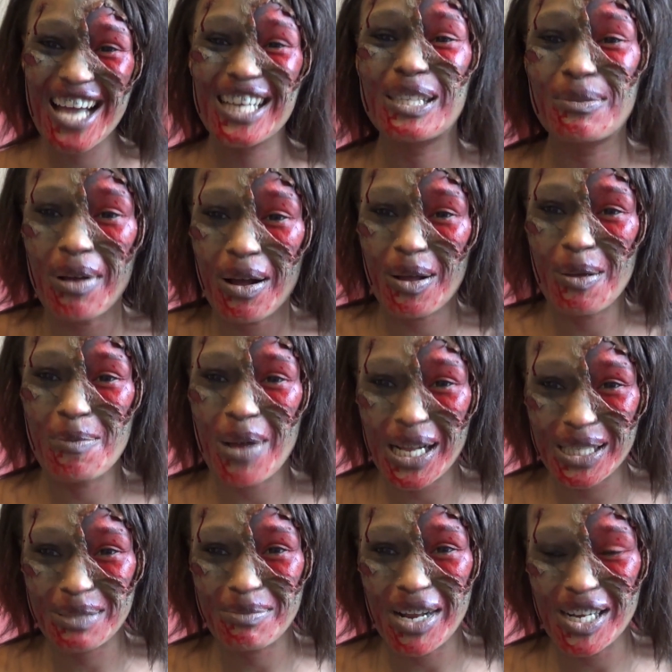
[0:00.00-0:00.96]
guys, welcome
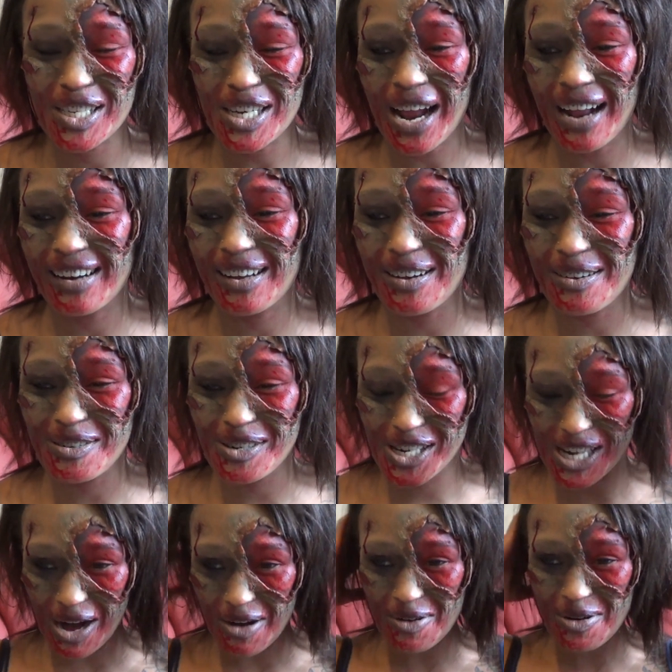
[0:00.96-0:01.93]
back to my channel.
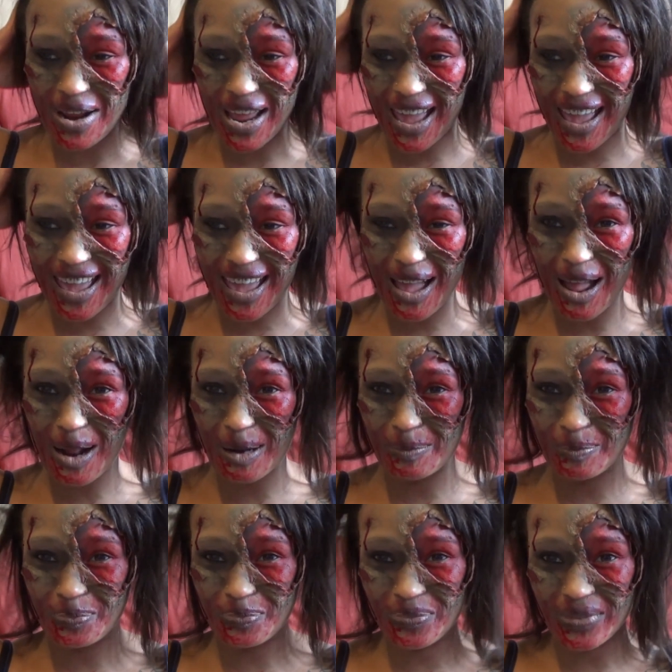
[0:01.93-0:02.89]
Cheryl
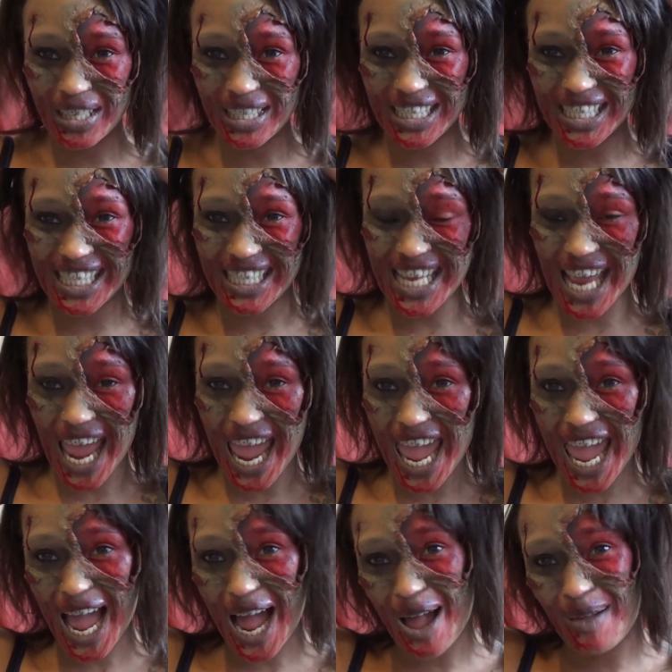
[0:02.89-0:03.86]
here.
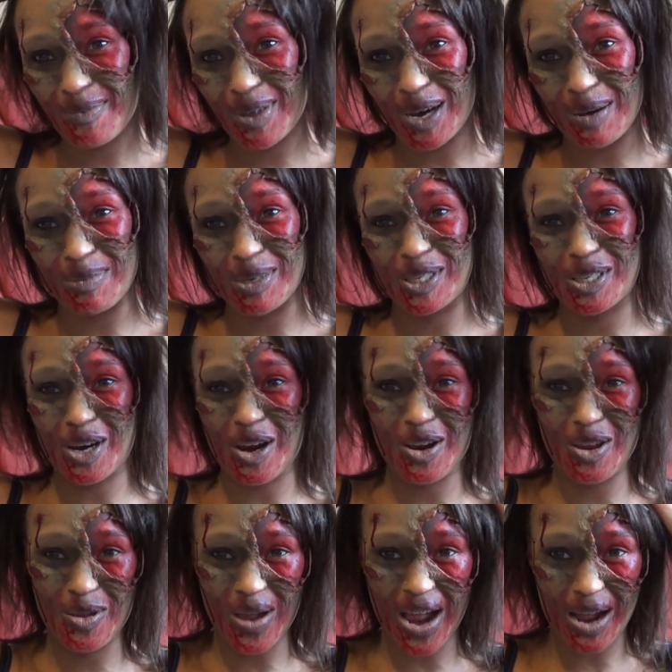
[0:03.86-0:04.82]
Today I'm going to be showing
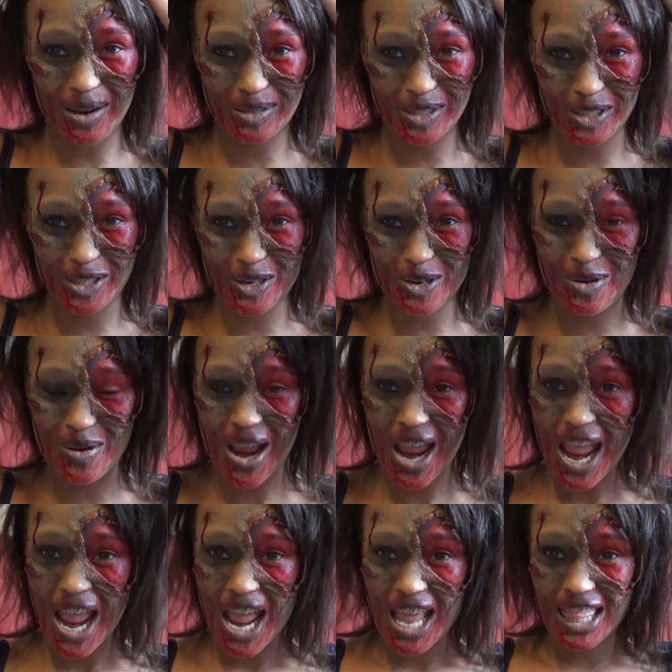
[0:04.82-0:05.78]
you how to do
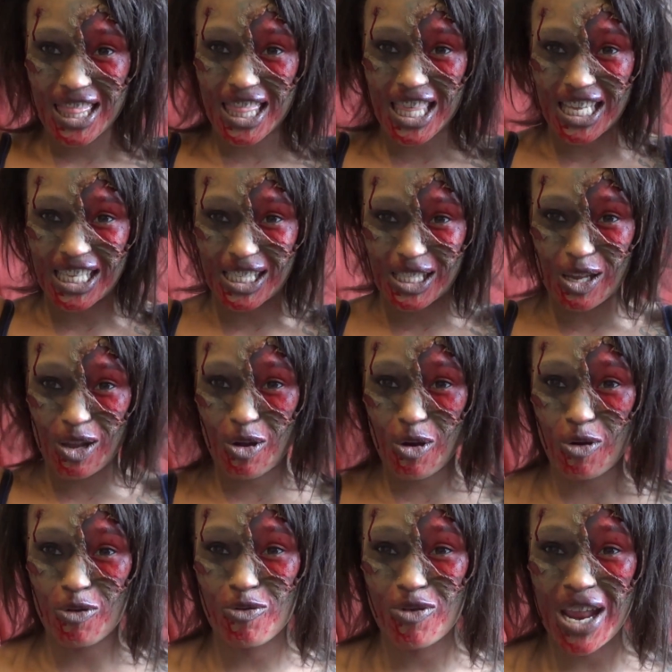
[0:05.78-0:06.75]
this
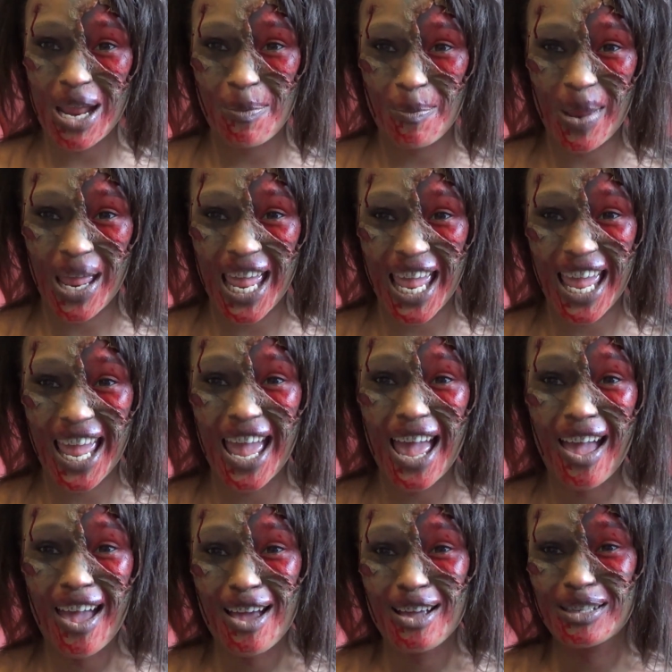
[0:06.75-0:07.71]
creepy
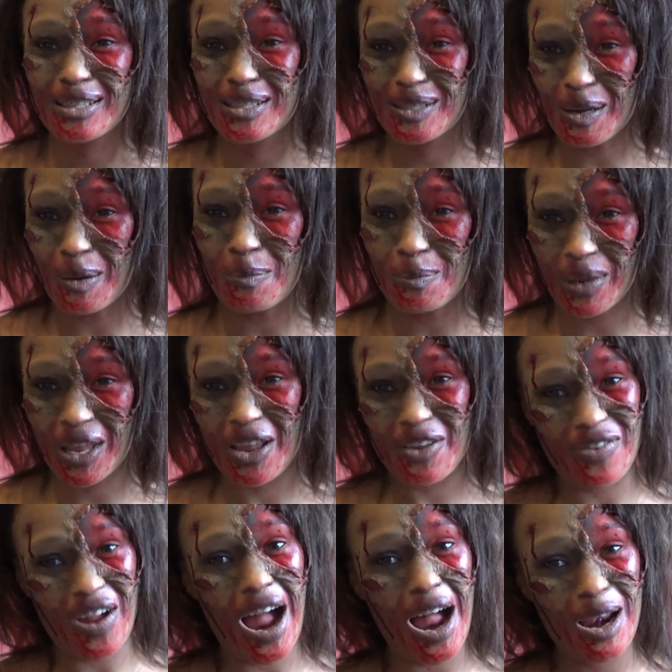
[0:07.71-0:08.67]
zombie
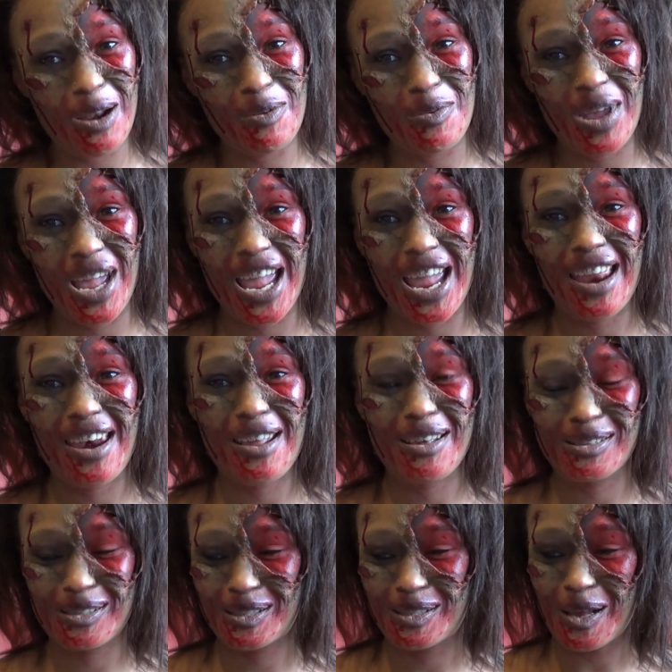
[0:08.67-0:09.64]
for Halloween.
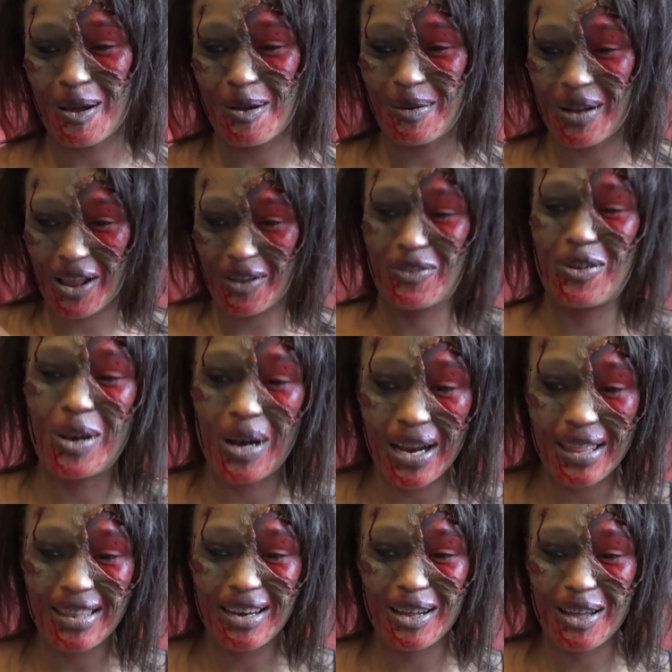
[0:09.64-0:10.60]
So if you
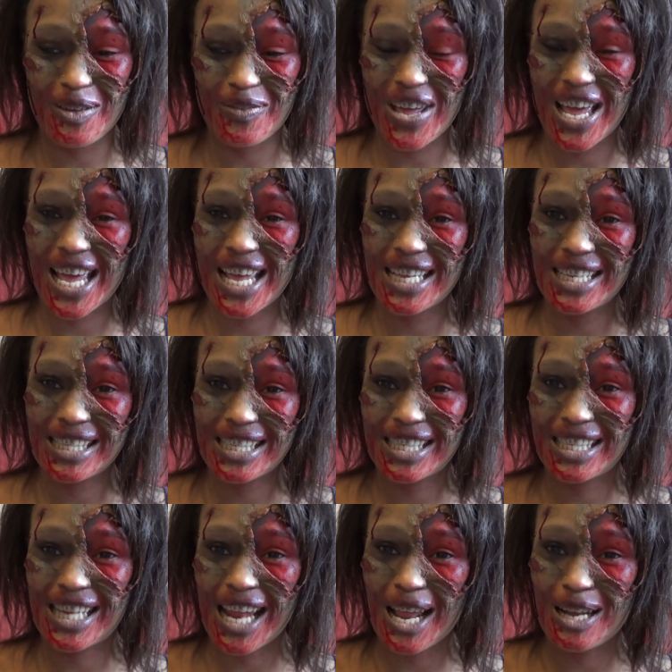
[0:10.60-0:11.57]
like the look of it,
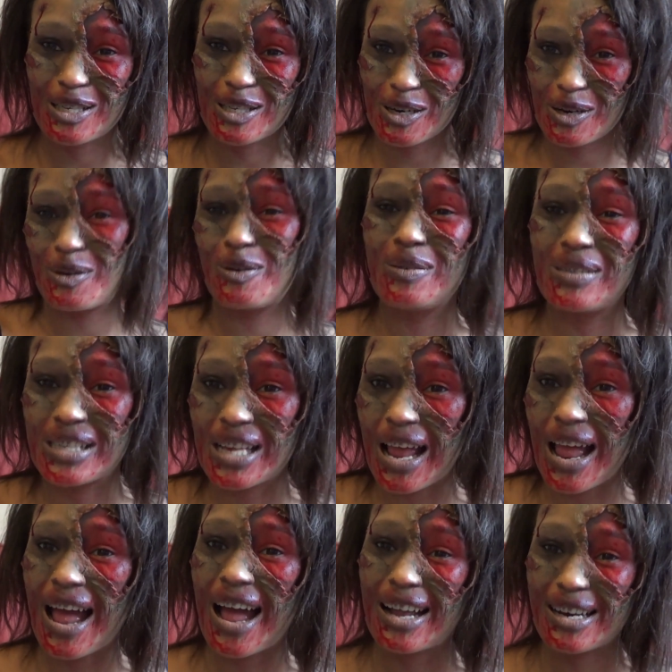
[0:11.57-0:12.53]
stay tuned
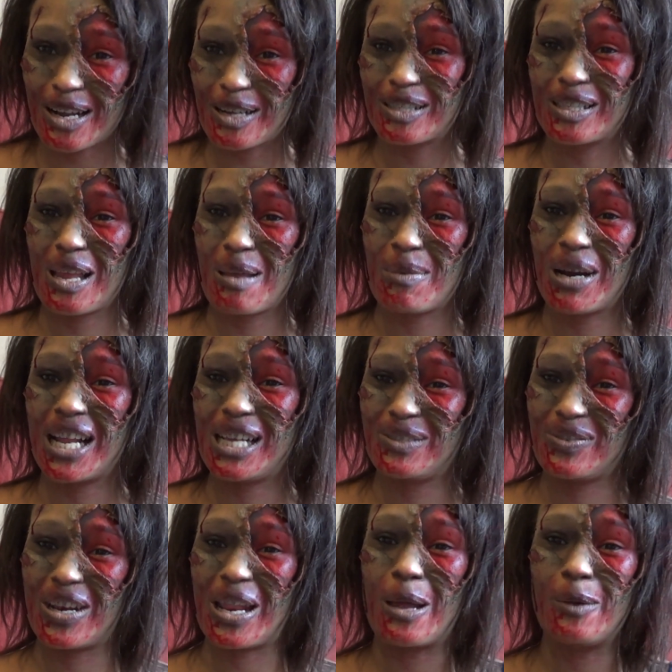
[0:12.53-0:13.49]
and I'll see you in my next
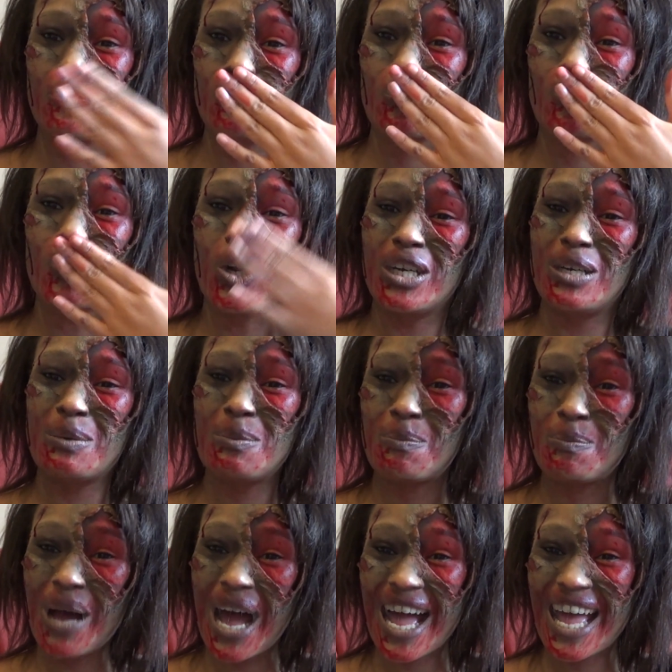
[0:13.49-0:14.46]
video.
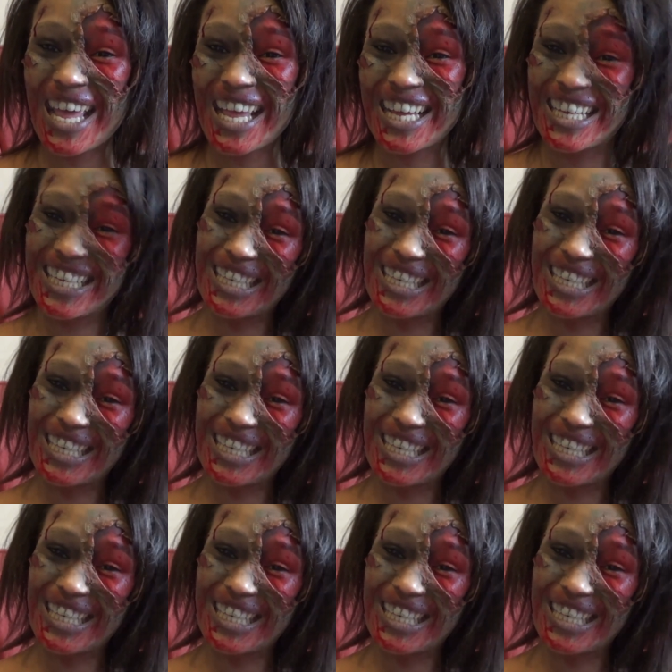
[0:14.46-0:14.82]
Bye!